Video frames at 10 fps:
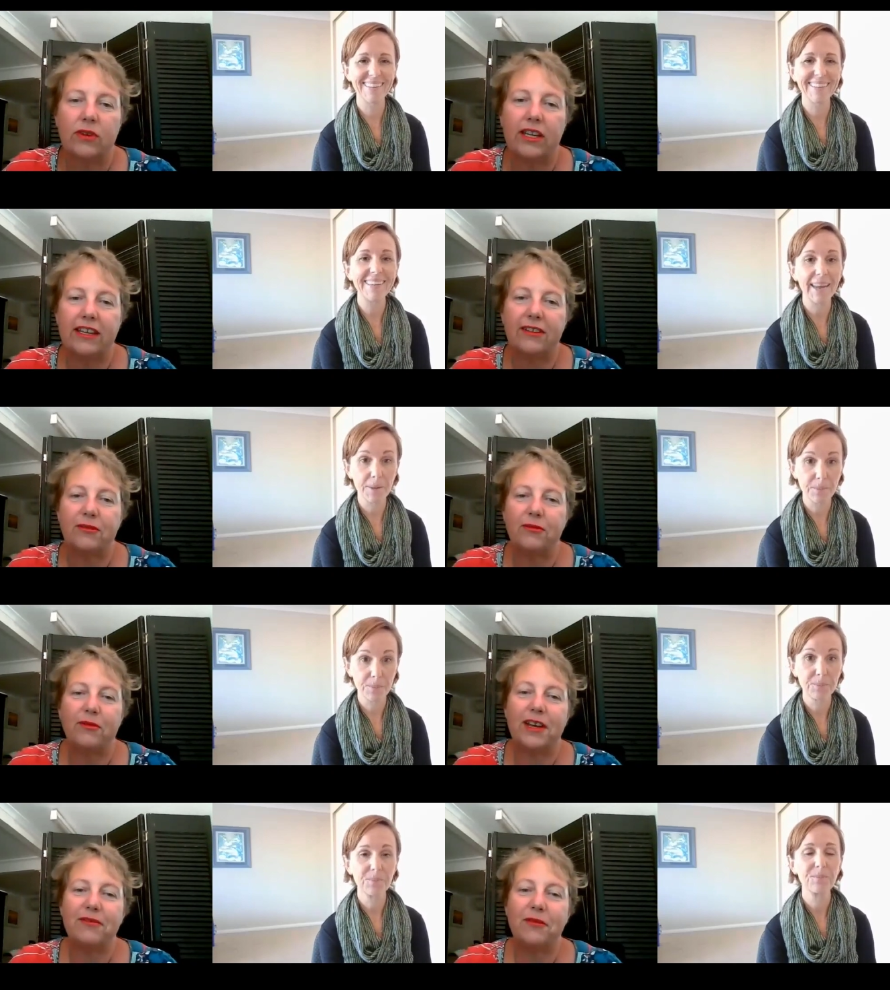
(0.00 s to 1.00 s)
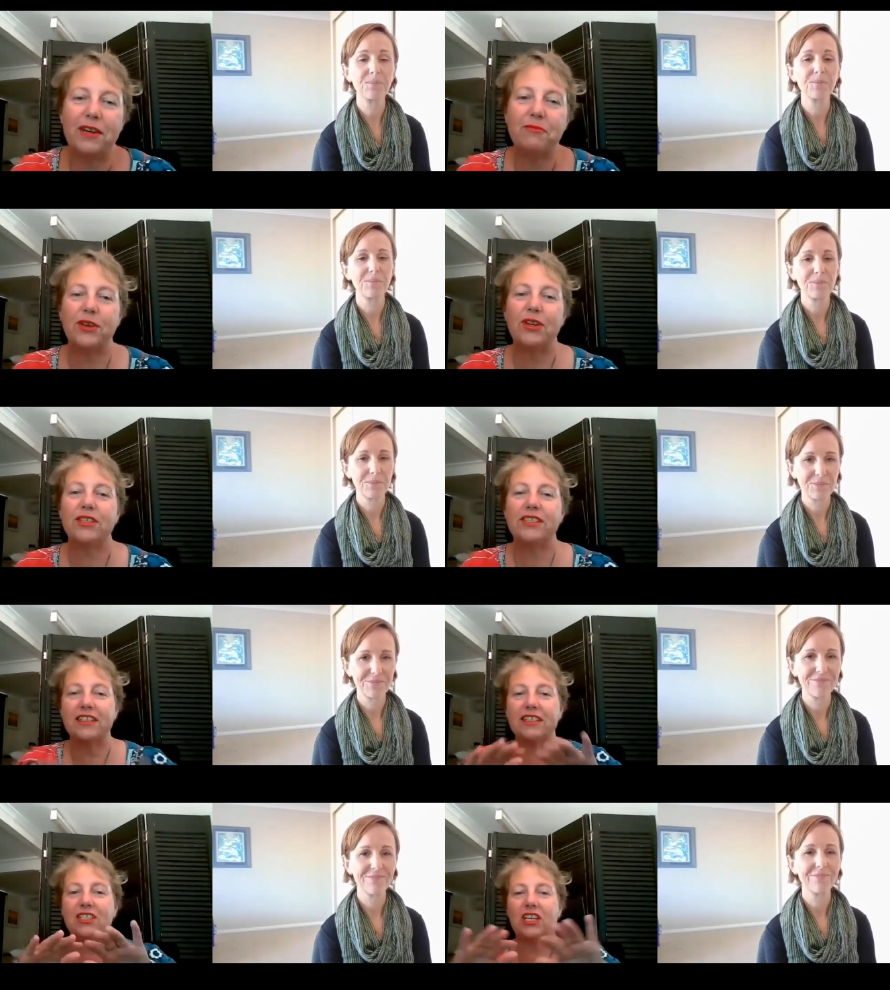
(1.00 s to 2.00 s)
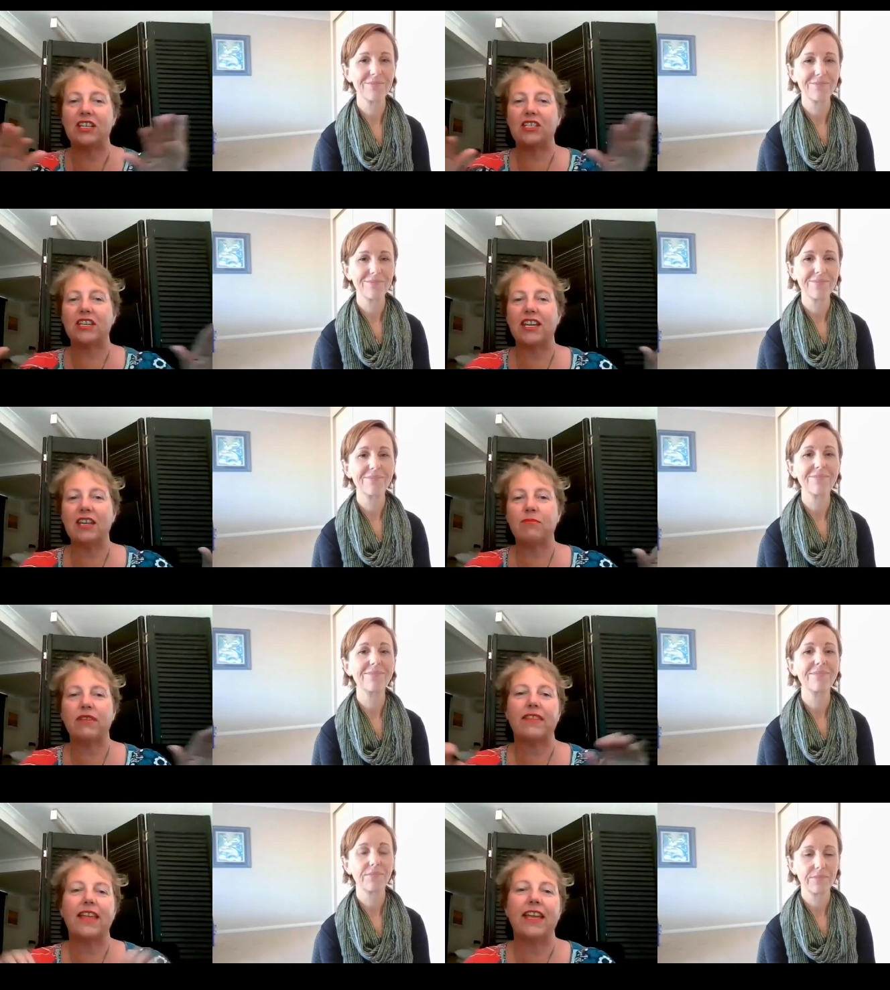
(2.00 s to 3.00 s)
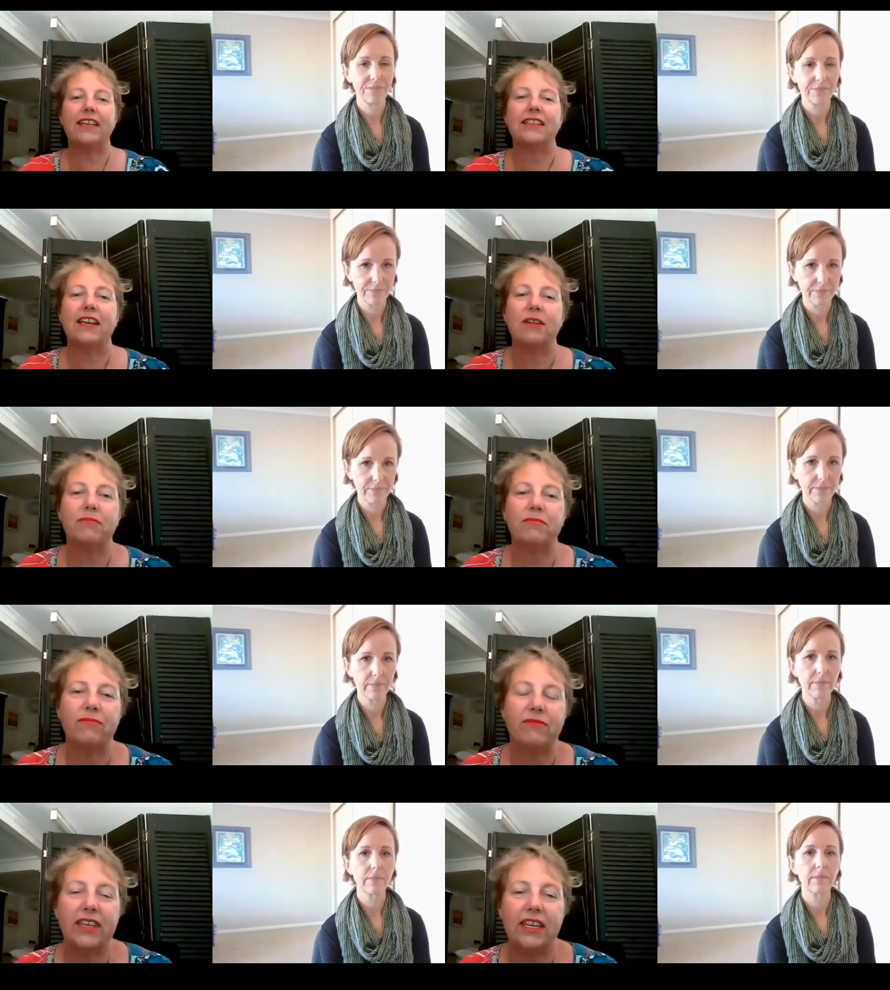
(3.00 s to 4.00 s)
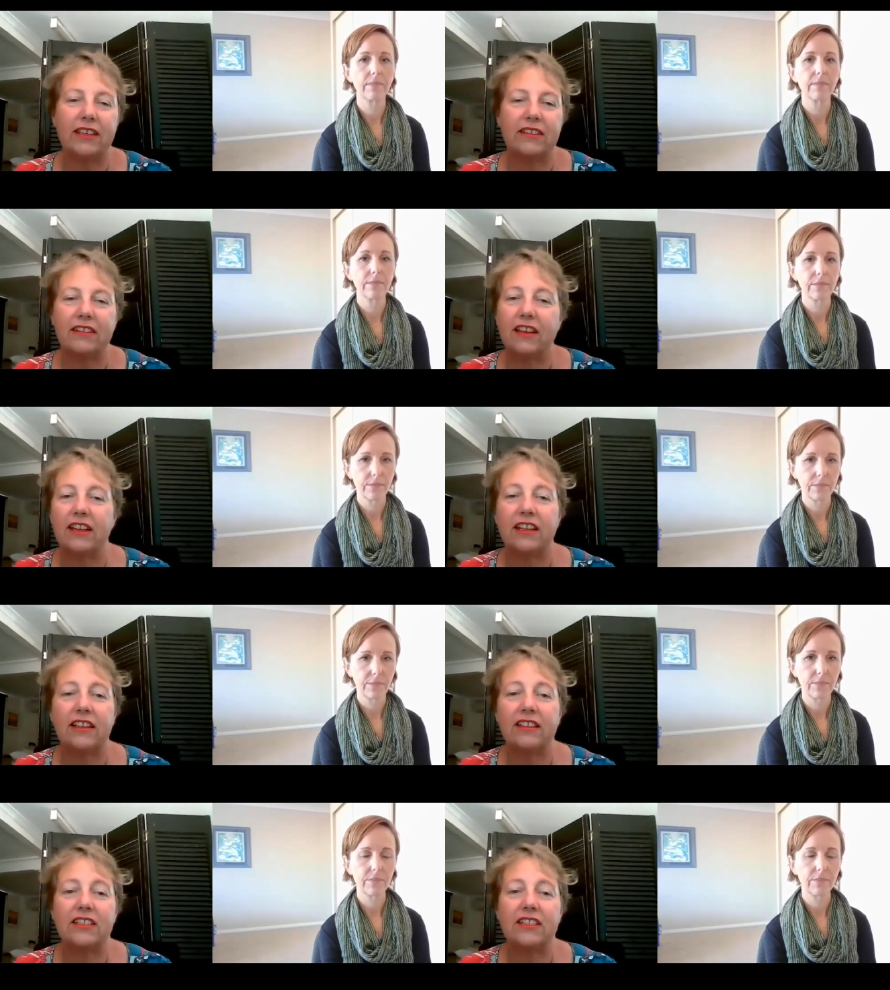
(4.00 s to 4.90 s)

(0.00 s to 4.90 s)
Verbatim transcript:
Speaker 1: where yeah. one, one, person can change a heap and um, yeah and, and